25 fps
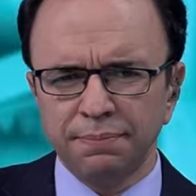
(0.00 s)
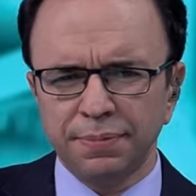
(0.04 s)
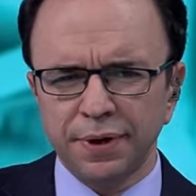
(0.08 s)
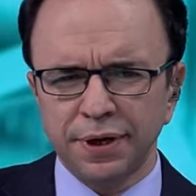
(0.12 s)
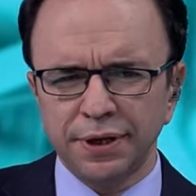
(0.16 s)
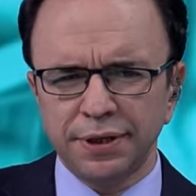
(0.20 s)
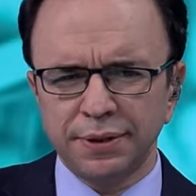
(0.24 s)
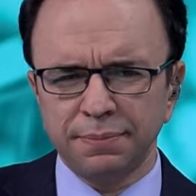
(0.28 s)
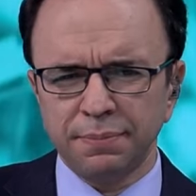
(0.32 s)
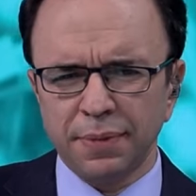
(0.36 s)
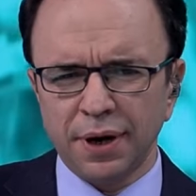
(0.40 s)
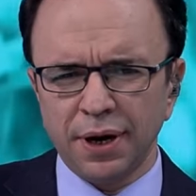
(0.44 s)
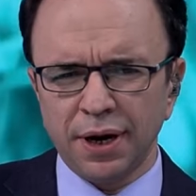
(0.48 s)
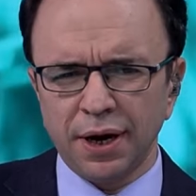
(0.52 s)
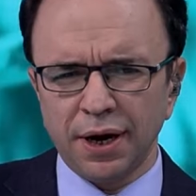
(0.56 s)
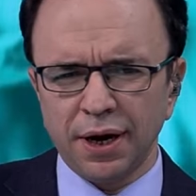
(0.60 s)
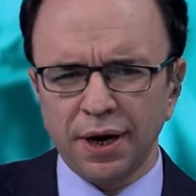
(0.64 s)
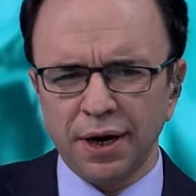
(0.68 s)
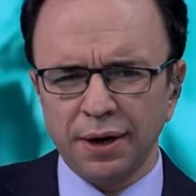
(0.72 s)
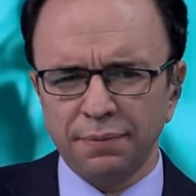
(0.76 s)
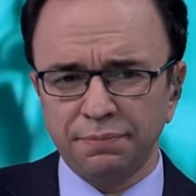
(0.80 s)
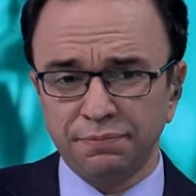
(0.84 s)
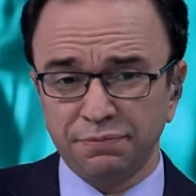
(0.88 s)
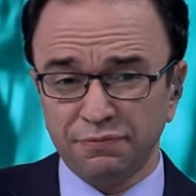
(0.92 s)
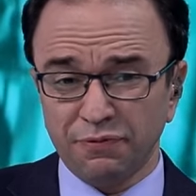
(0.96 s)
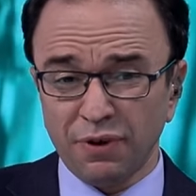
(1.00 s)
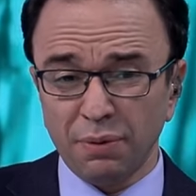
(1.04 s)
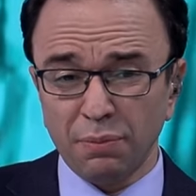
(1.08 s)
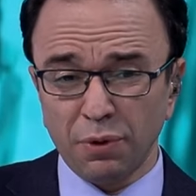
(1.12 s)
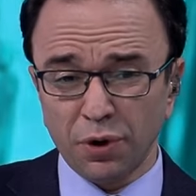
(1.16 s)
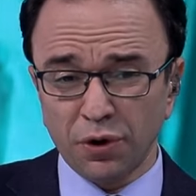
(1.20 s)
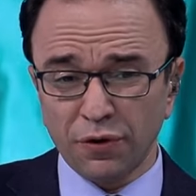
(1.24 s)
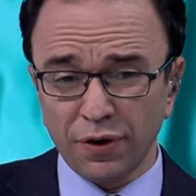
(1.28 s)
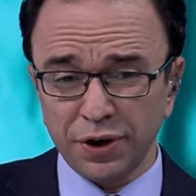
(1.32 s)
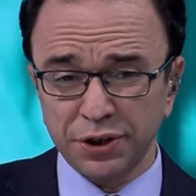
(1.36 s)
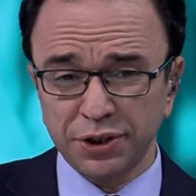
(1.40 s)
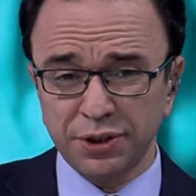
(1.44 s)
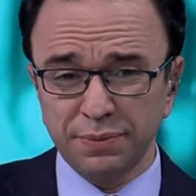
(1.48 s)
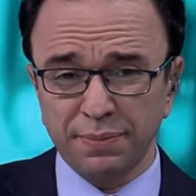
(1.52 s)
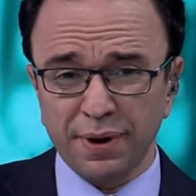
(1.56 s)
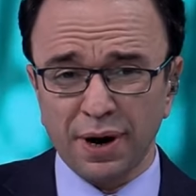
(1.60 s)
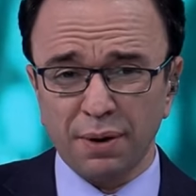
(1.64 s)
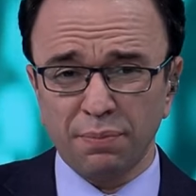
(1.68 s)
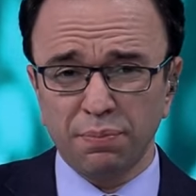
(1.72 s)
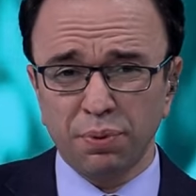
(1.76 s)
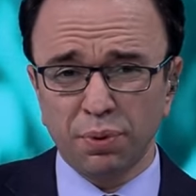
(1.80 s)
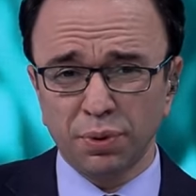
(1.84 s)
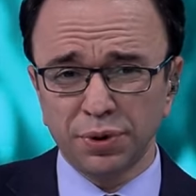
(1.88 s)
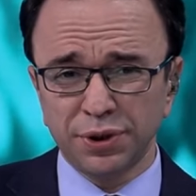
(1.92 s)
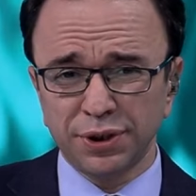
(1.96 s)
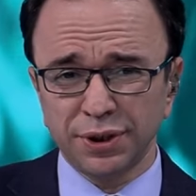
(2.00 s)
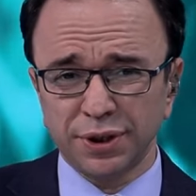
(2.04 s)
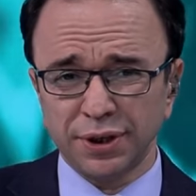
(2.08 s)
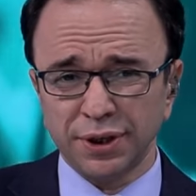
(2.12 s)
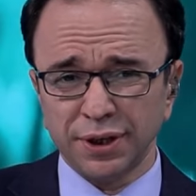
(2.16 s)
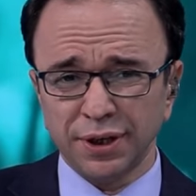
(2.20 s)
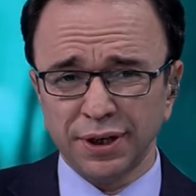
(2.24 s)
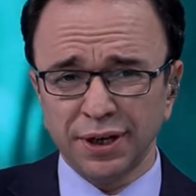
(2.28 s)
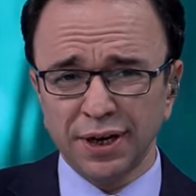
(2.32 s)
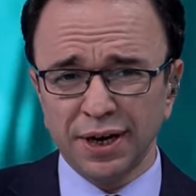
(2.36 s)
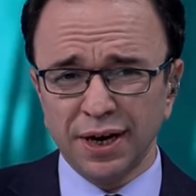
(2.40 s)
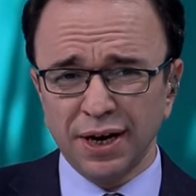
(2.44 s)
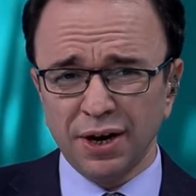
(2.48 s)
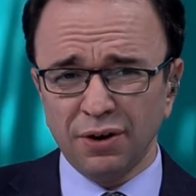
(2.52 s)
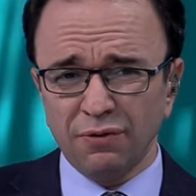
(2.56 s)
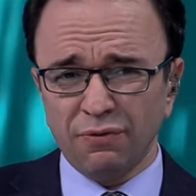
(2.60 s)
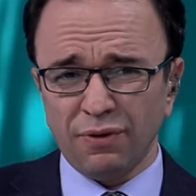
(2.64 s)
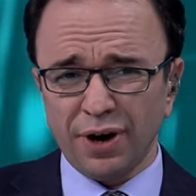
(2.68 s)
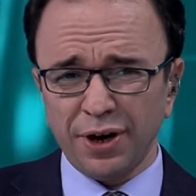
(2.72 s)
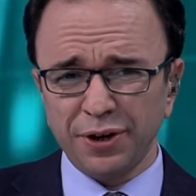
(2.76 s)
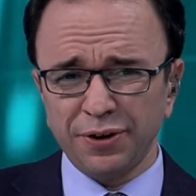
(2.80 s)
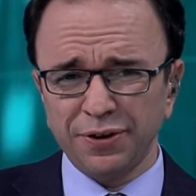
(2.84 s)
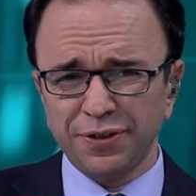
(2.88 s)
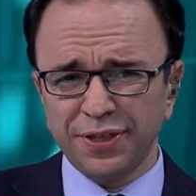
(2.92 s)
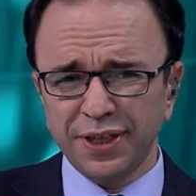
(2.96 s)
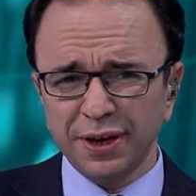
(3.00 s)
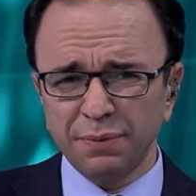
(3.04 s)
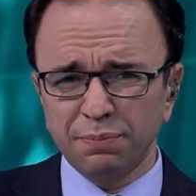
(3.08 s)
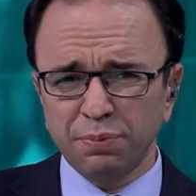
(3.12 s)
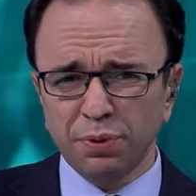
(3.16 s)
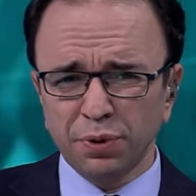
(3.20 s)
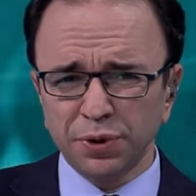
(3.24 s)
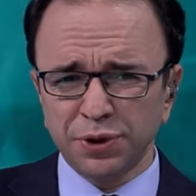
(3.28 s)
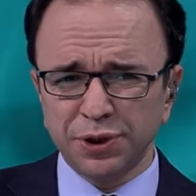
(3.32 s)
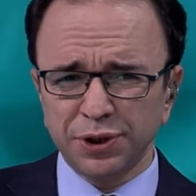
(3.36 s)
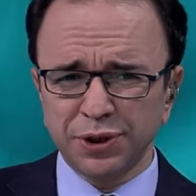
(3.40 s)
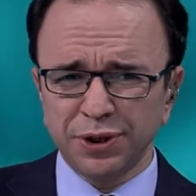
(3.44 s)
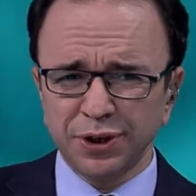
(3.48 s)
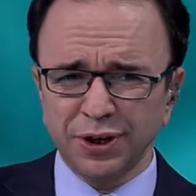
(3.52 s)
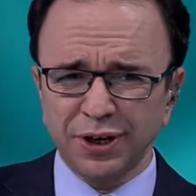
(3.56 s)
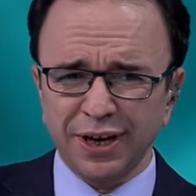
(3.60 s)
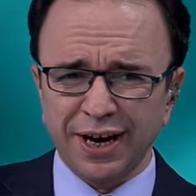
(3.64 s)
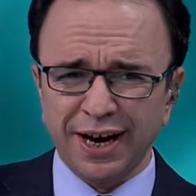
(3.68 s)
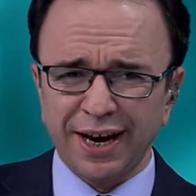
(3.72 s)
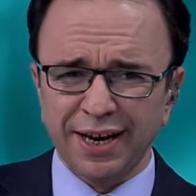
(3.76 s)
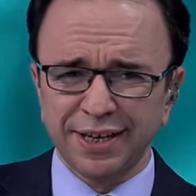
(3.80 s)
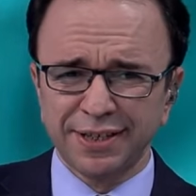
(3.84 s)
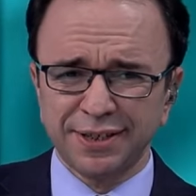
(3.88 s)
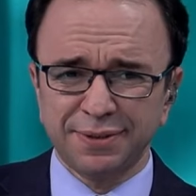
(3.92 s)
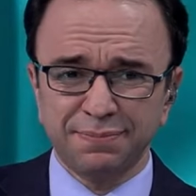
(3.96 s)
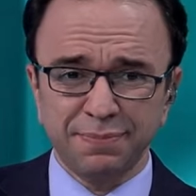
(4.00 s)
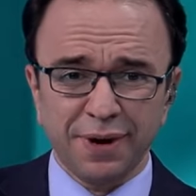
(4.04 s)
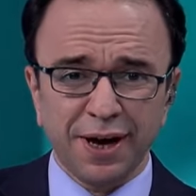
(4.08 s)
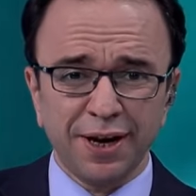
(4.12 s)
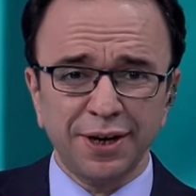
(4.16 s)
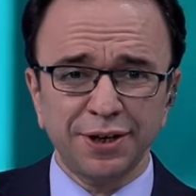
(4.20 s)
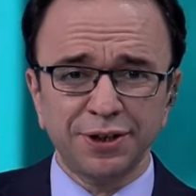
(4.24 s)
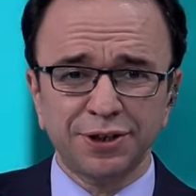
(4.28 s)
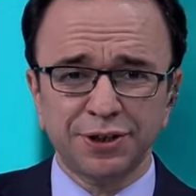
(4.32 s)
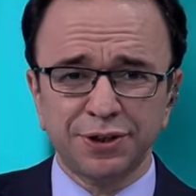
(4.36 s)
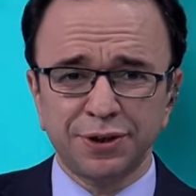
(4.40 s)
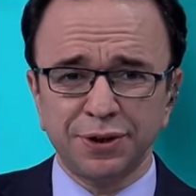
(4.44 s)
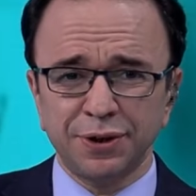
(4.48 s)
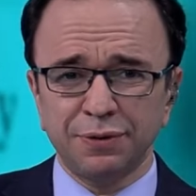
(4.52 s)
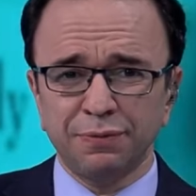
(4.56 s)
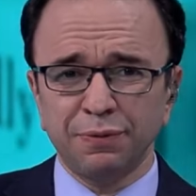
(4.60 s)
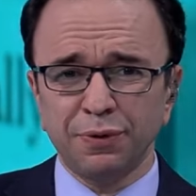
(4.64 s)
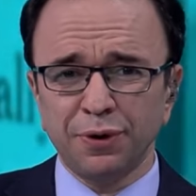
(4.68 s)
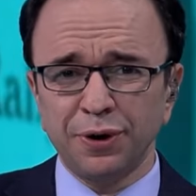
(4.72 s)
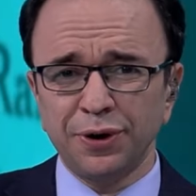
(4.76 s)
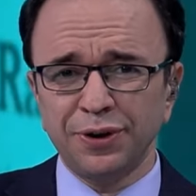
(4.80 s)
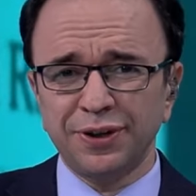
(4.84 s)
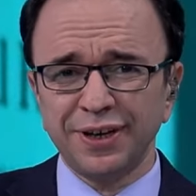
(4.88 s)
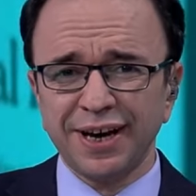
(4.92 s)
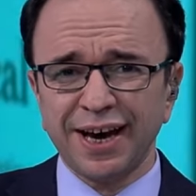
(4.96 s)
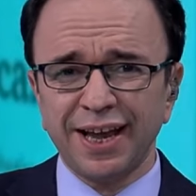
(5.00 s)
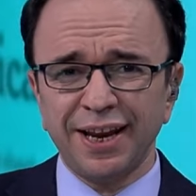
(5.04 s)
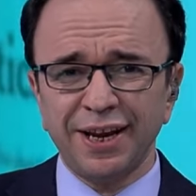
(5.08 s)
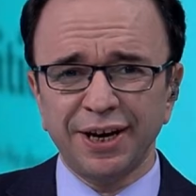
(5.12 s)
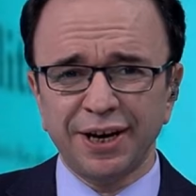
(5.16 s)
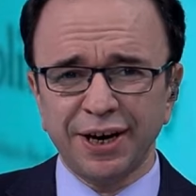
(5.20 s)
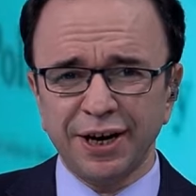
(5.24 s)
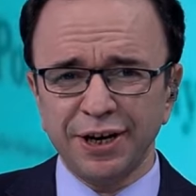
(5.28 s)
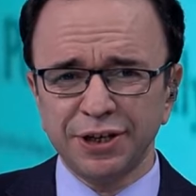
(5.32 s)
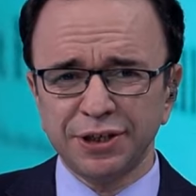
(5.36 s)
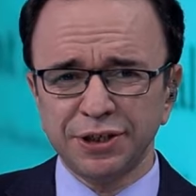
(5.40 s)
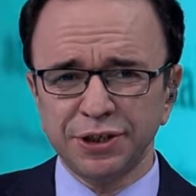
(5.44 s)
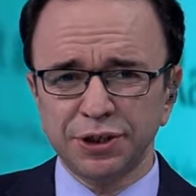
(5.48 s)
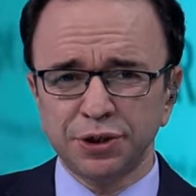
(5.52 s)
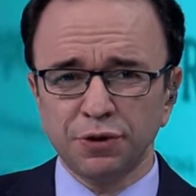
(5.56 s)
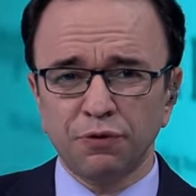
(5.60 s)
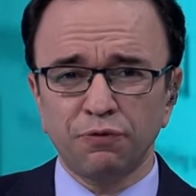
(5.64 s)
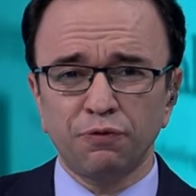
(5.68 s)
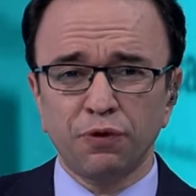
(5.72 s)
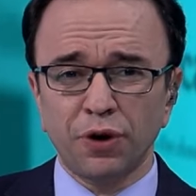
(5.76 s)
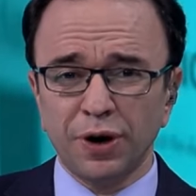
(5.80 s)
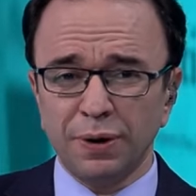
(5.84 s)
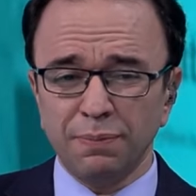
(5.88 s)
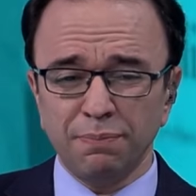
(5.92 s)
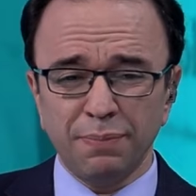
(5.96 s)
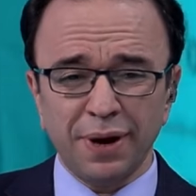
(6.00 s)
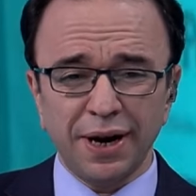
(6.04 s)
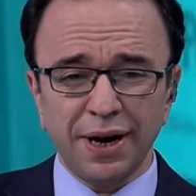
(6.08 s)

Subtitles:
But one more question about Portugal. Why do you think Portugal has managed to avoid allegations of foreign